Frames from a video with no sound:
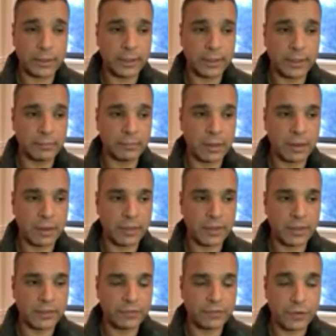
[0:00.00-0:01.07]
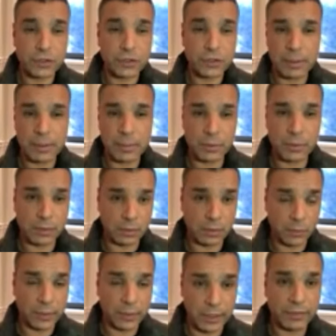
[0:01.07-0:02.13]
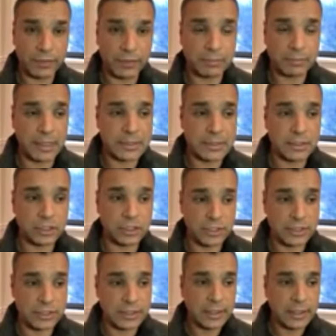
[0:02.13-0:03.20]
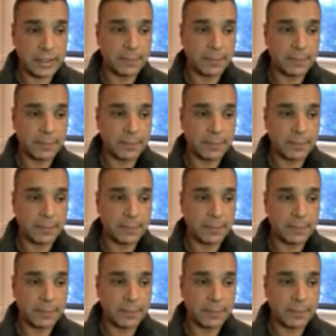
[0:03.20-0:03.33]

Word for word: And I think the first time I'm, i will give that message is